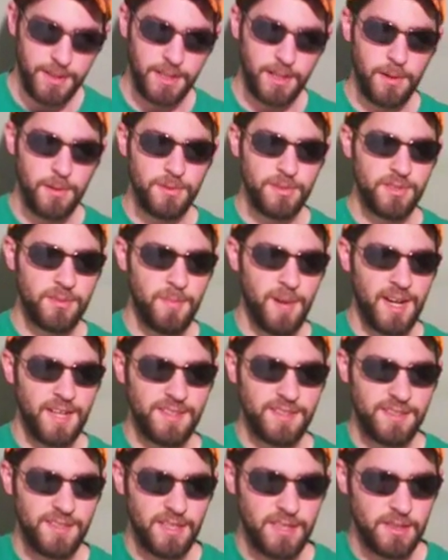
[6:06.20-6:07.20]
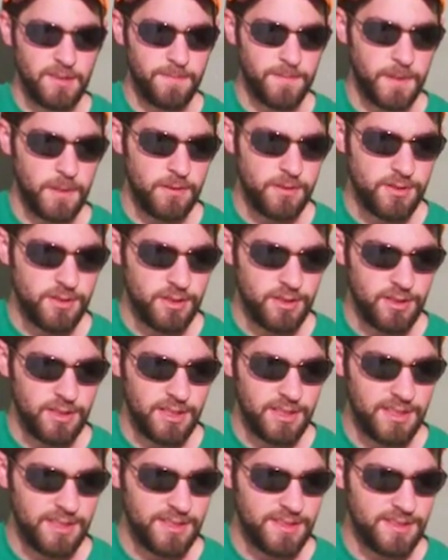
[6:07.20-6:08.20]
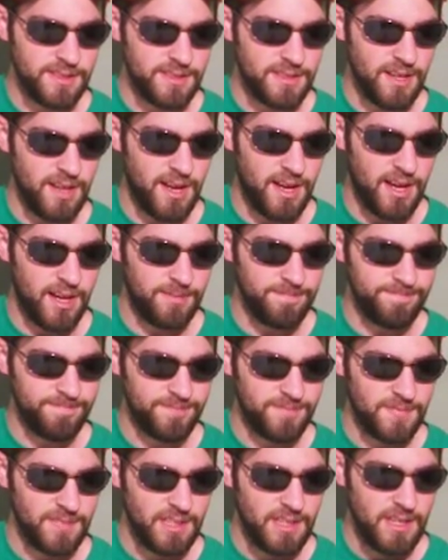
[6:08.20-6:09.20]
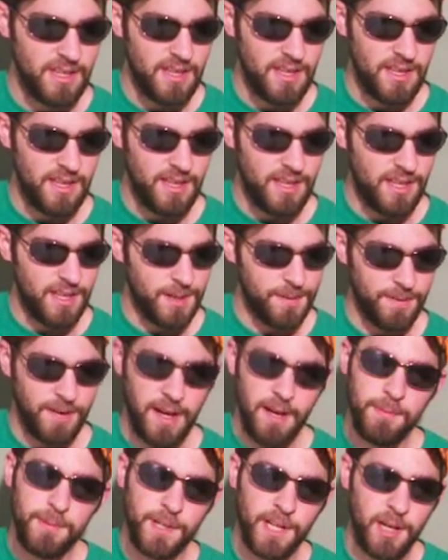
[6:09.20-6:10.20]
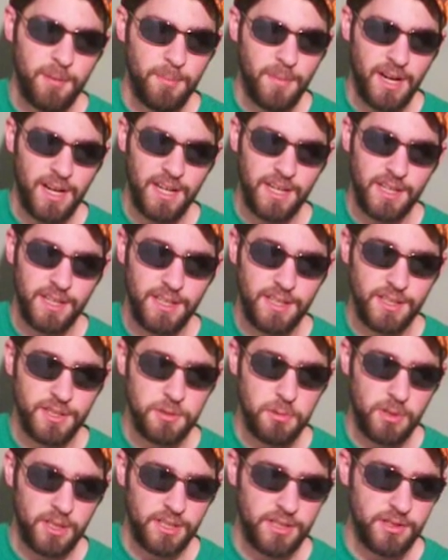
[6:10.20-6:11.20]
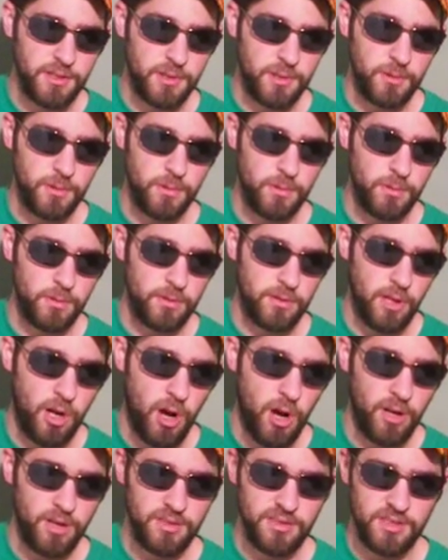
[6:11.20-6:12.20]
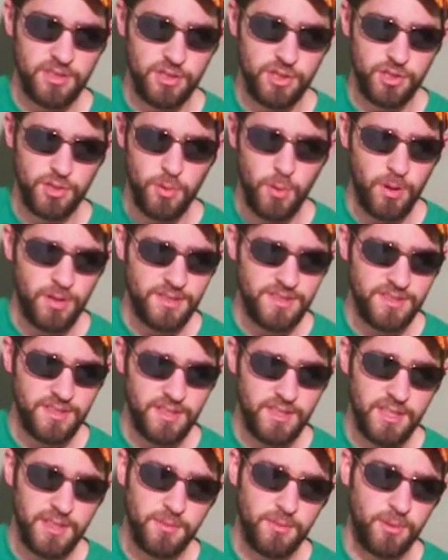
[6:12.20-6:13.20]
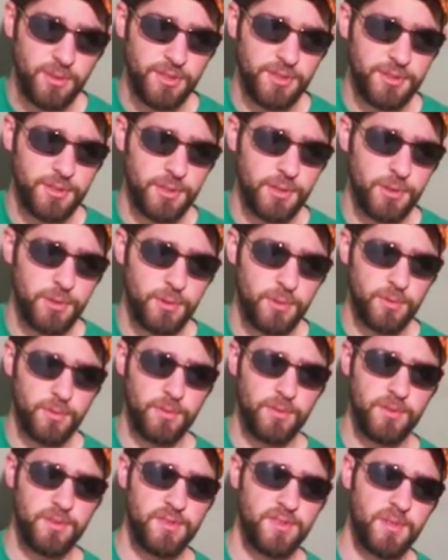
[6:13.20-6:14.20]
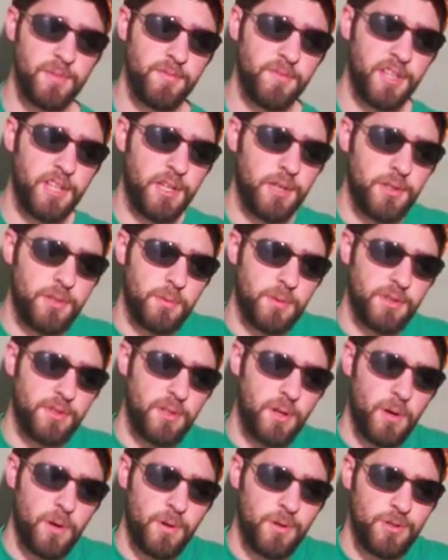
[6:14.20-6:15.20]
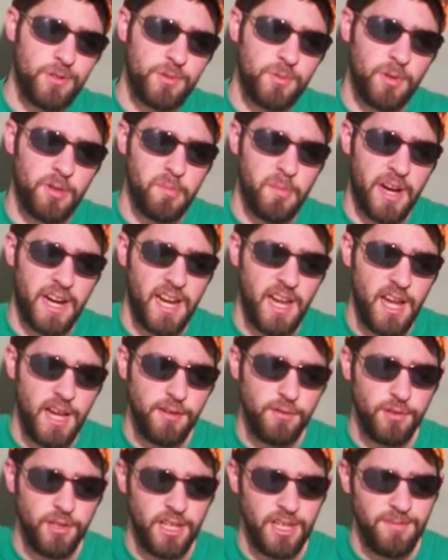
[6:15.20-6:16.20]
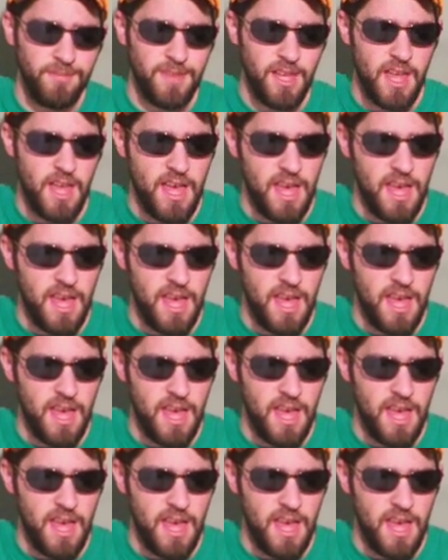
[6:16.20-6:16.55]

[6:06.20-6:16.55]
videos you might see in the future is if I ever get my 22 longs and shorts in, we'll do some videos with those with my Henry.